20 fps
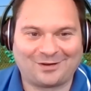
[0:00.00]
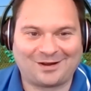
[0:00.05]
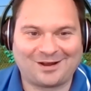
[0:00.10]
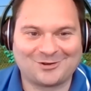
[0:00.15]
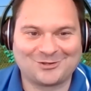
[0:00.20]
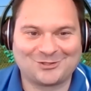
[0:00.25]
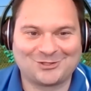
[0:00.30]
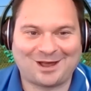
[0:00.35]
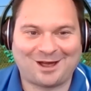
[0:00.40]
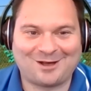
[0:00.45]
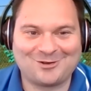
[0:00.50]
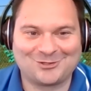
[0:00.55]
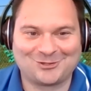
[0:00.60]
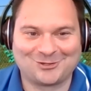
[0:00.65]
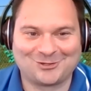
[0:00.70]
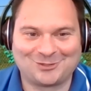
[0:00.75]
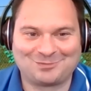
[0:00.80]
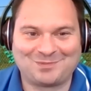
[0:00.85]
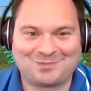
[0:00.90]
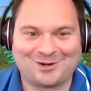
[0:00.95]
How's how's your
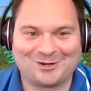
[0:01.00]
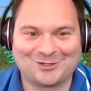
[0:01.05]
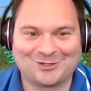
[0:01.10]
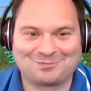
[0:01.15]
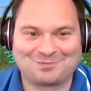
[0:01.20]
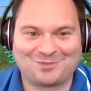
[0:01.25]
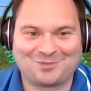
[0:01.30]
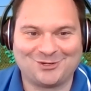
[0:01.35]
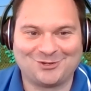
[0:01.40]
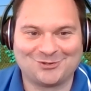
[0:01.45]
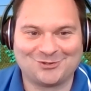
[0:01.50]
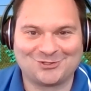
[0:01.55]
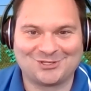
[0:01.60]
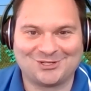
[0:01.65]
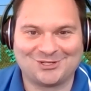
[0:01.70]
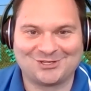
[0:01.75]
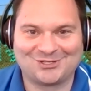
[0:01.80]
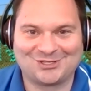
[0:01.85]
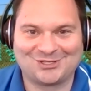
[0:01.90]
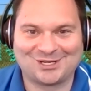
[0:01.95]
experience been using
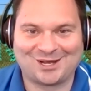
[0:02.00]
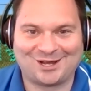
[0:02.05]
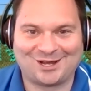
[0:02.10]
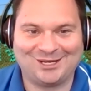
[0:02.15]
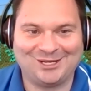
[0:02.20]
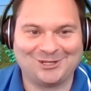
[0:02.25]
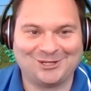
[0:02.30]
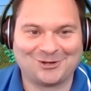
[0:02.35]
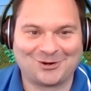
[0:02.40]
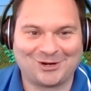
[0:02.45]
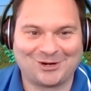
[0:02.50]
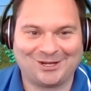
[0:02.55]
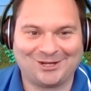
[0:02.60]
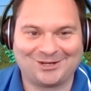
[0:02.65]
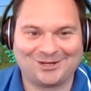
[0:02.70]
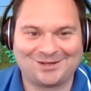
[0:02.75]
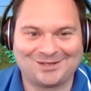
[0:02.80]
this uh, e-learning